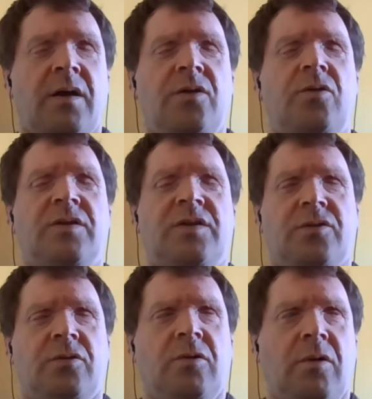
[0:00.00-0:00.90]
You can
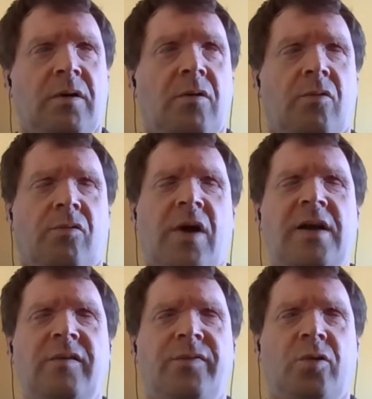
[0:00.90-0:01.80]
store
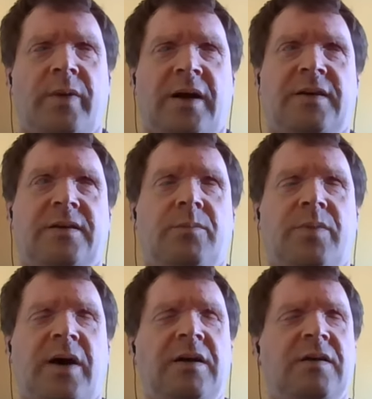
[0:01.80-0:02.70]
ready formatted
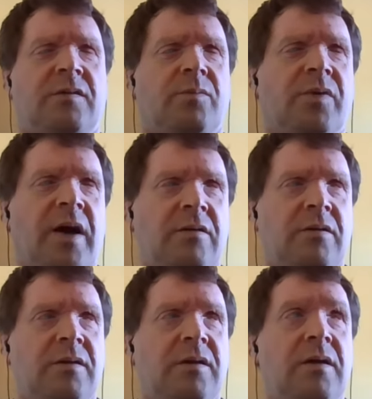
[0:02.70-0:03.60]
pages of
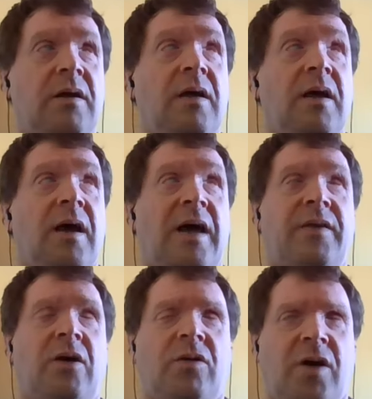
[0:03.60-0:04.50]
braille
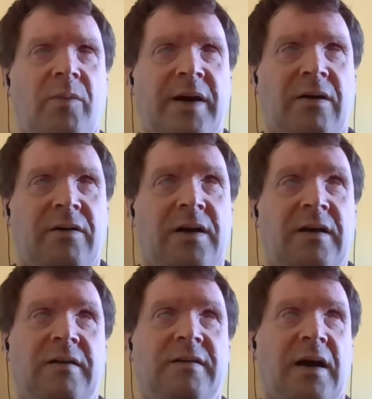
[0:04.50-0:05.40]
and they'll come out
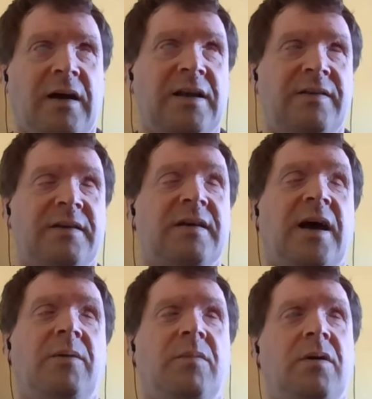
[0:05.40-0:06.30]
exactly the
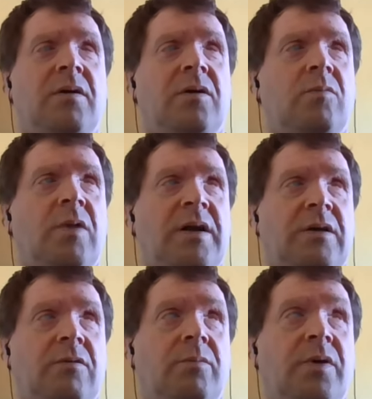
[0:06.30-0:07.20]
same when
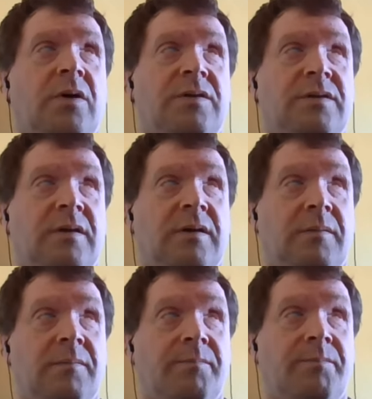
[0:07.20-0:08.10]
you emboss.
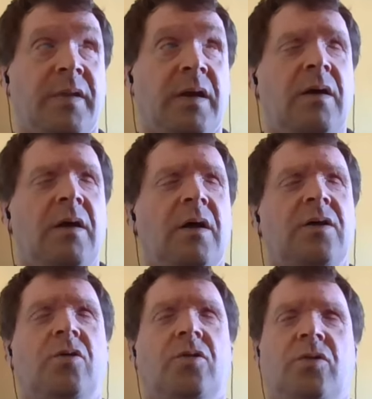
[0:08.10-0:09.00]

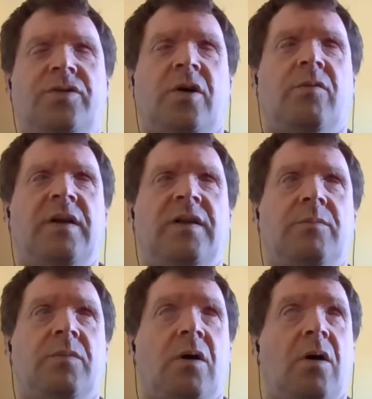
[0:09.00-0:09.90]
You can also read
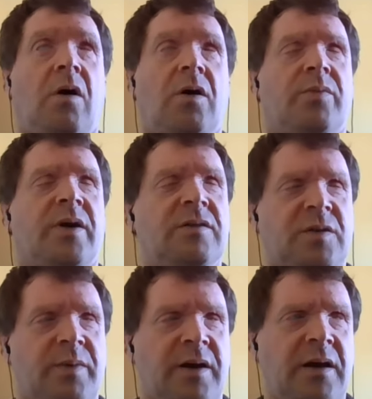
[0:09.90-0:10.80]
them on a braille
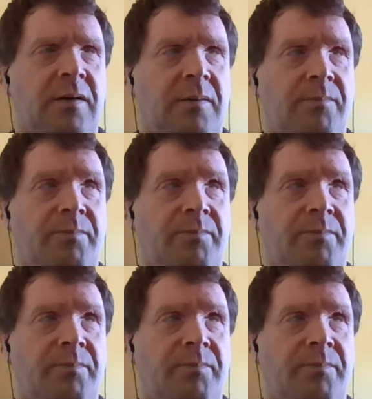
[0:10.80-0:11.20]
display,